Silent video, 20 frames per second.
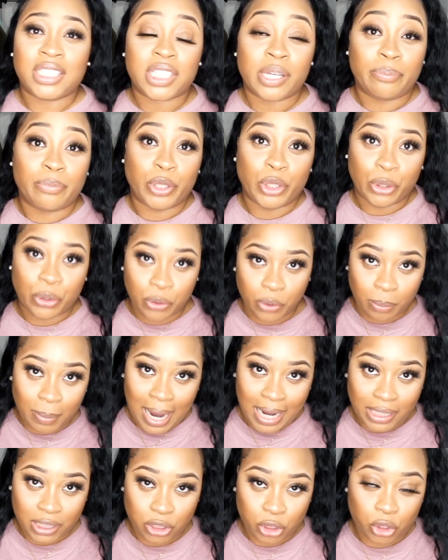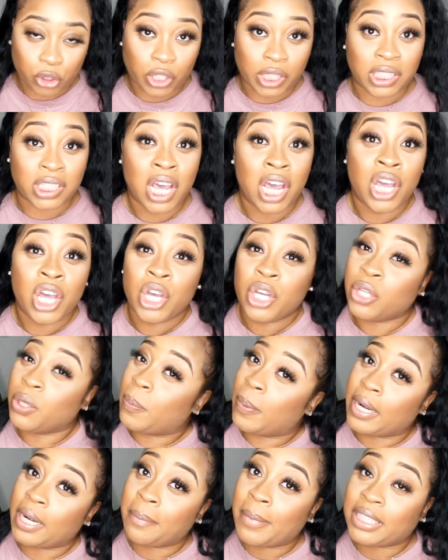some nude biker shorts. You
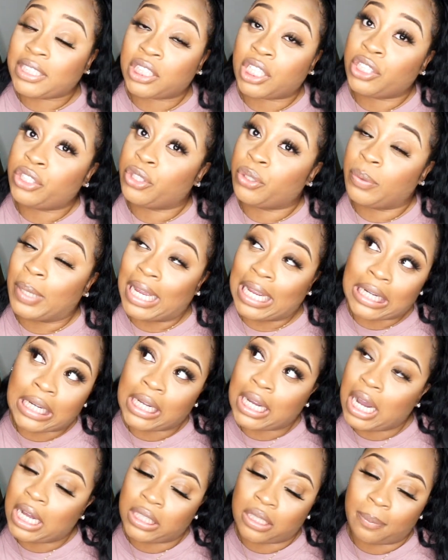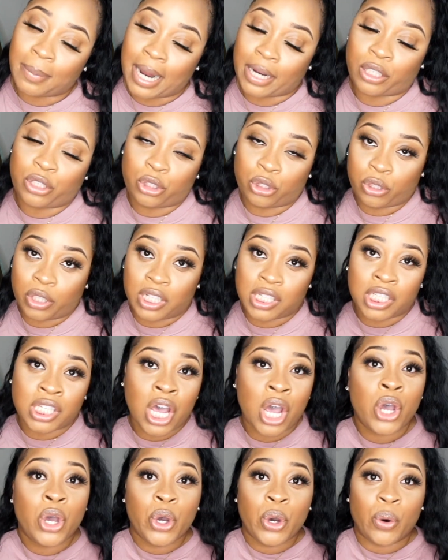pretty much can do any color biker
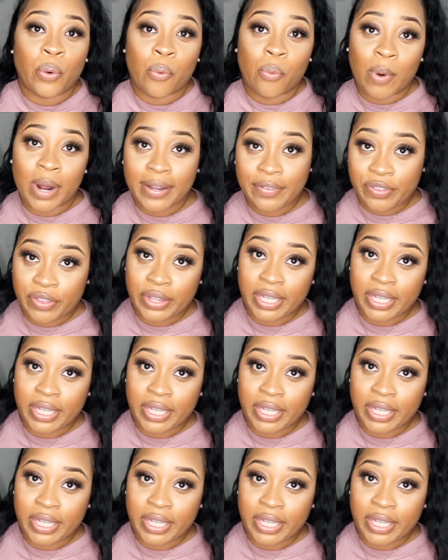shorts with